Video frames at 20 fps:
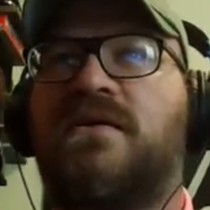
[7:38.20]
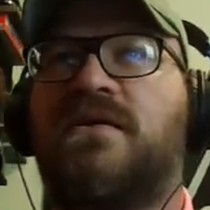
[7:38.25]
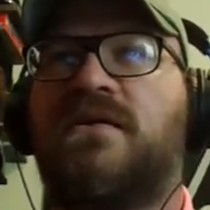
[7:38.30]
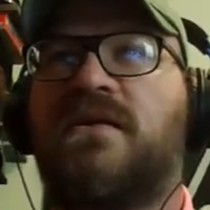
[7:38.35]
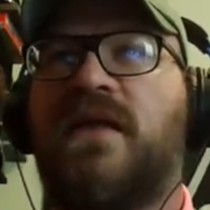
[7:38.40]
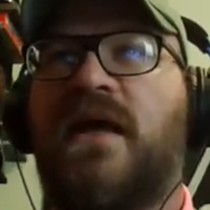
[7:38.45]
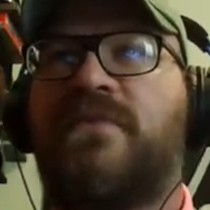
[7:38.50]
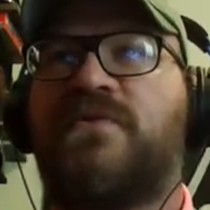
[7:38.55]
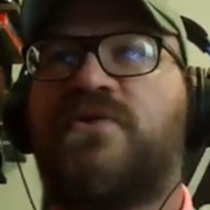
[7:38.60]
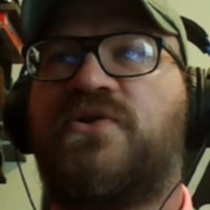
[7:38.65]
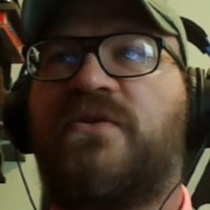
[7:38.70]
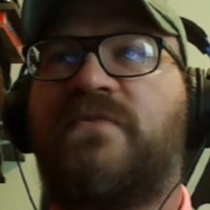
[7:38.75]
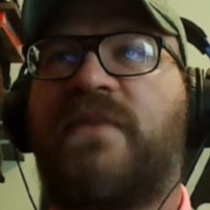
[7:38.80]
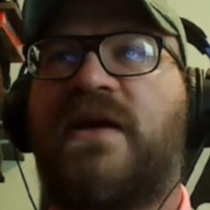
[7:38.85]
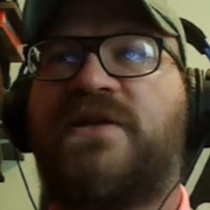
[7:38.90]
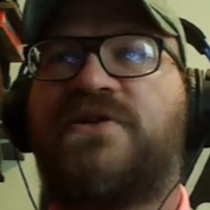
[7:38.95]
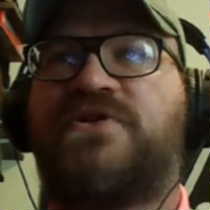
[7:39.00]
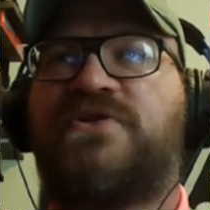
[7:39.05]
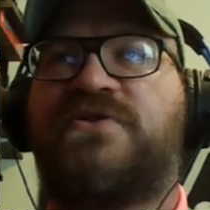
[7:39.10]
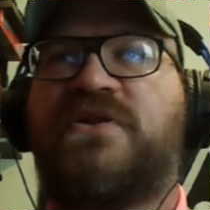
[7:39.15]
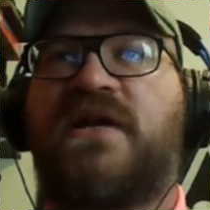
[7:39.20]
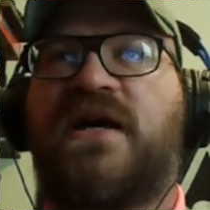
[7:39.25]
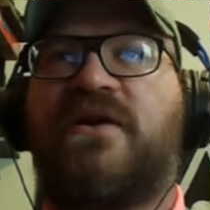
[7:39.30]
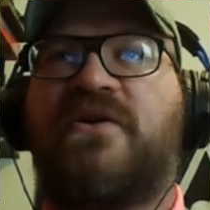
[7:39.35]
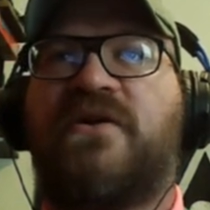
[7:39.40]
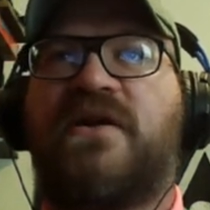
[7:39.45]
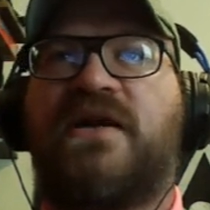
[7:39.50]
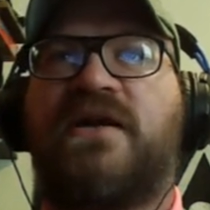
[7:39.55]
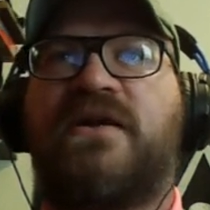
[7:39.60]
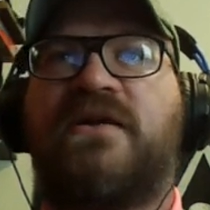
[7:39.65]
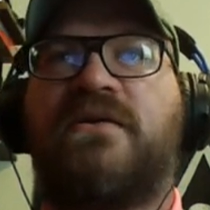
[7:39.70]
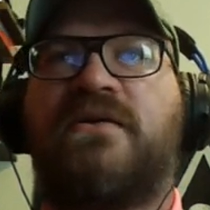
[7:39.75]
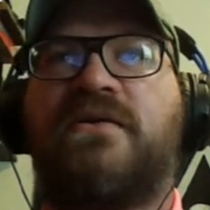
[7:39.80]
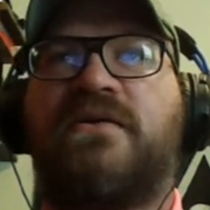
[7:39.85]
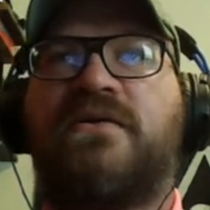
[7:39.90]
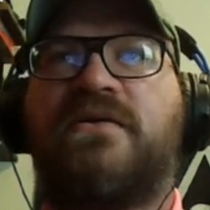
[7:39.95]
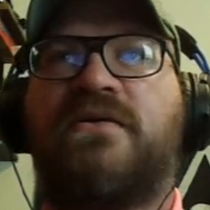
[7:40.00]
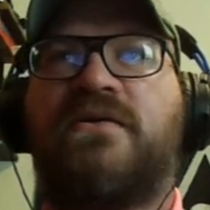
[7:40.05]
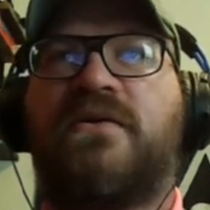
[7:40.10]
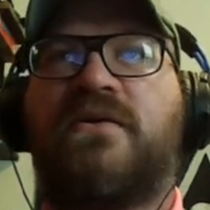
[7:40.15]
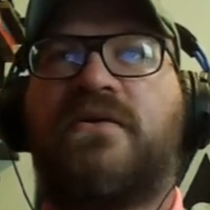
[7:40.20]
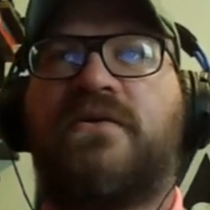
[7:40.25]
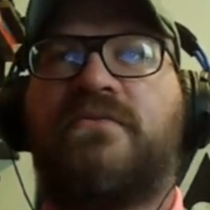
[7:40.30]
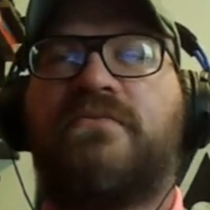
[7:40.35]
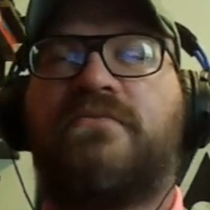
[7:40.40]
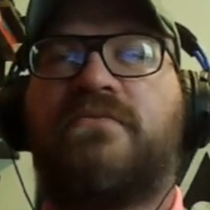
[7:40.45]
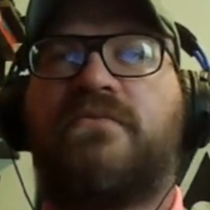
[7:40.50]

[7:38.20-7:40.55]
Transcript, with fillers: Laboratory Manager's Diary. Or...